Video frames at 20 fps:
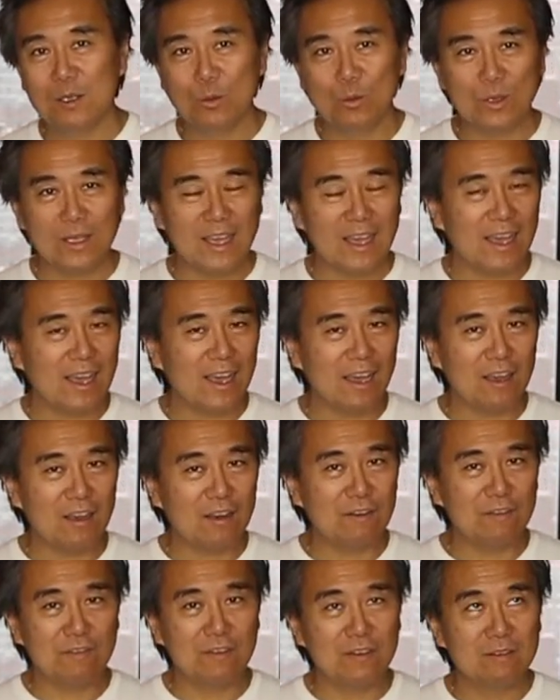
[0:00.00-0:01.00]
We
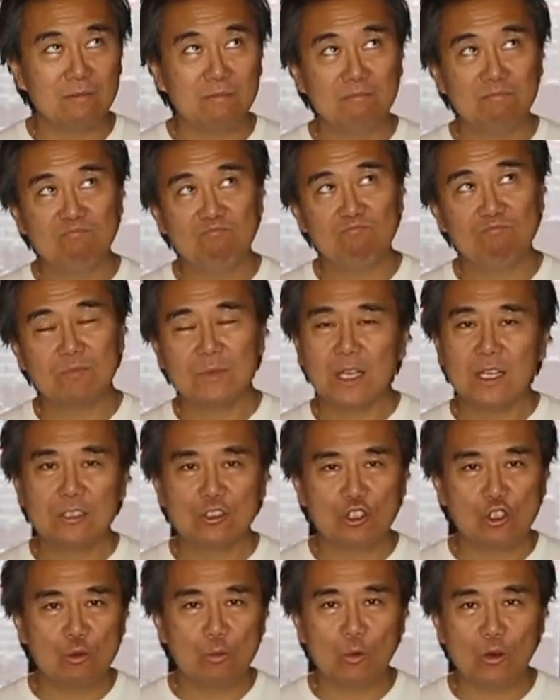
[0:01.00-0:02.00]
have
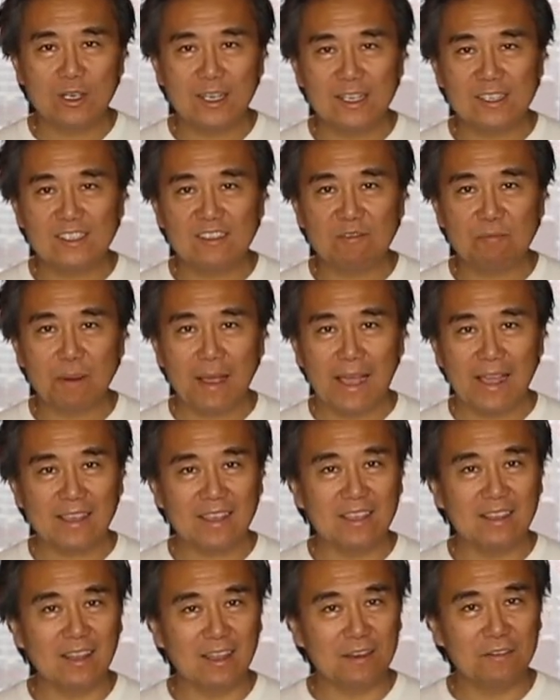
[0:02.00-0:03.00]
2 more days of
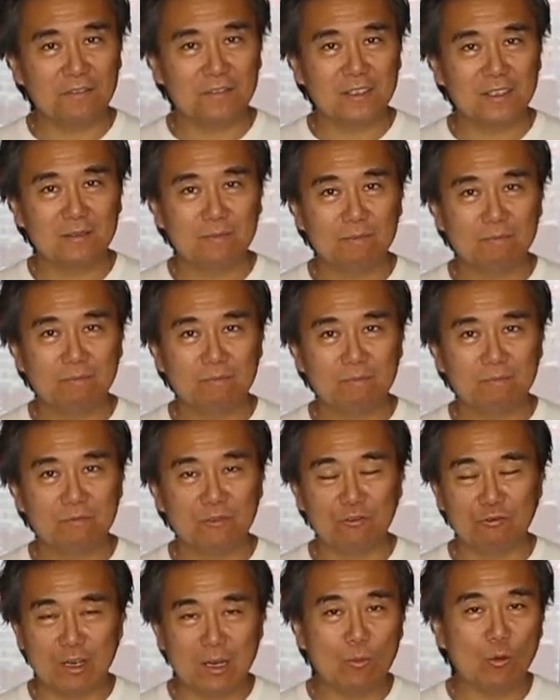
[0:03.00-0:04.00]
packing left,
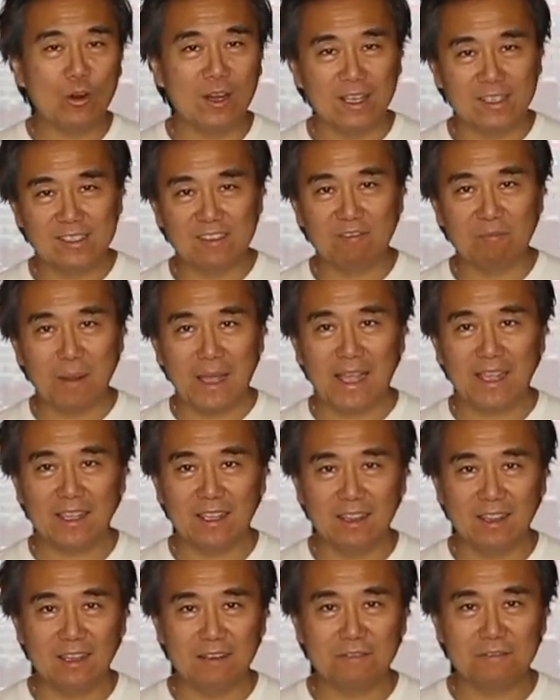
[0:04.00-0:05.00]
3 more days of
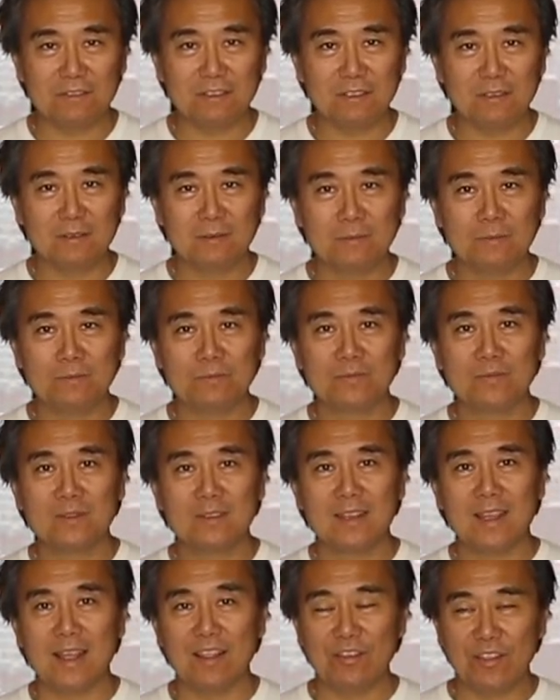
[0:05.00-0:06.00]
packing left.
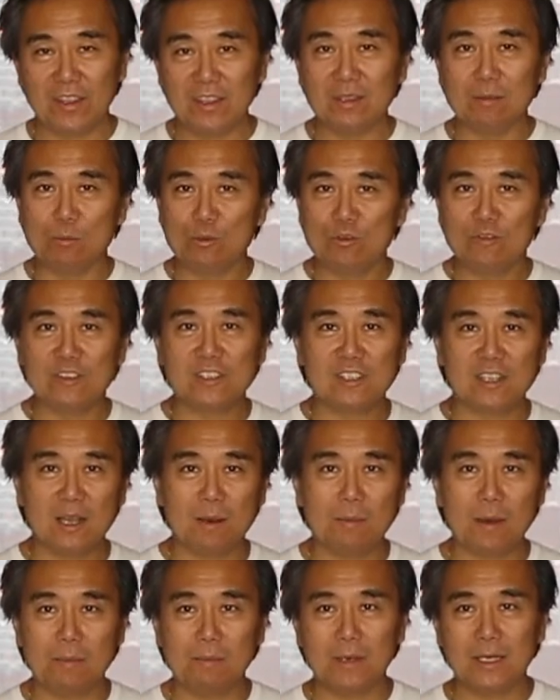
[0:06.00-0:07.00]
And then the movers
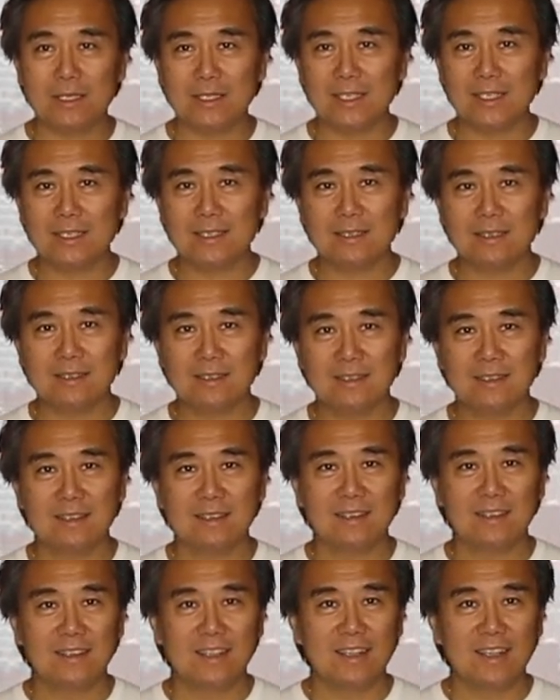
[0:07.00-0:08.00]
come on Monday,
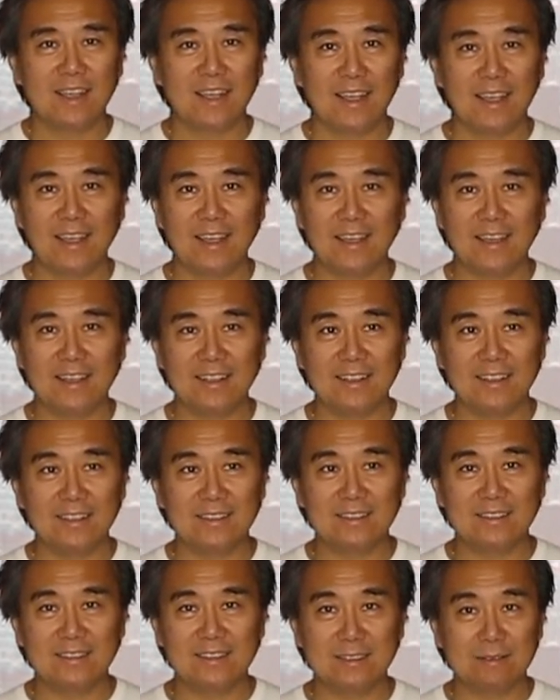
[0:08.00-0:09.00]

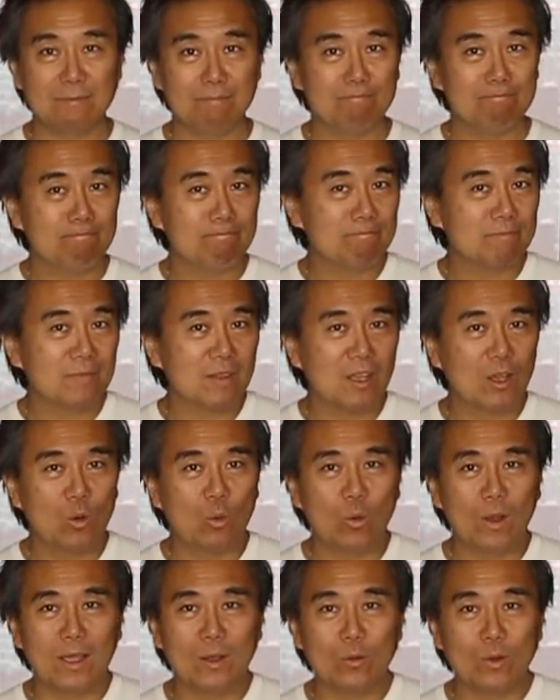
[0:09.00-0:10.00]
and
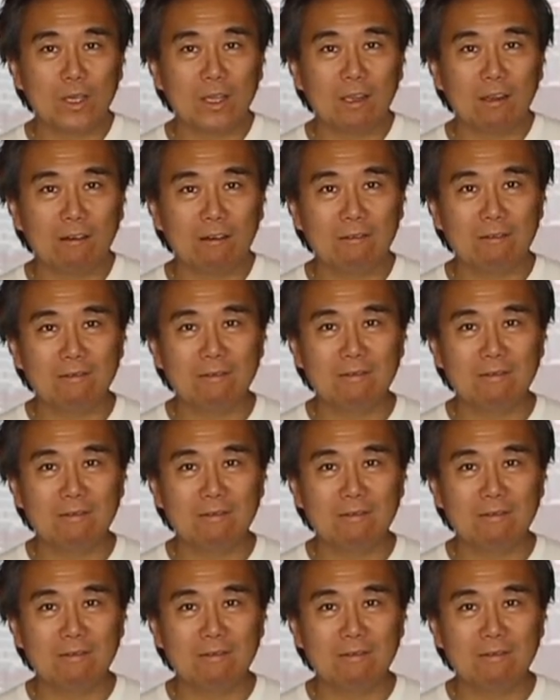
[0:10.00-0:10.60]
away we go.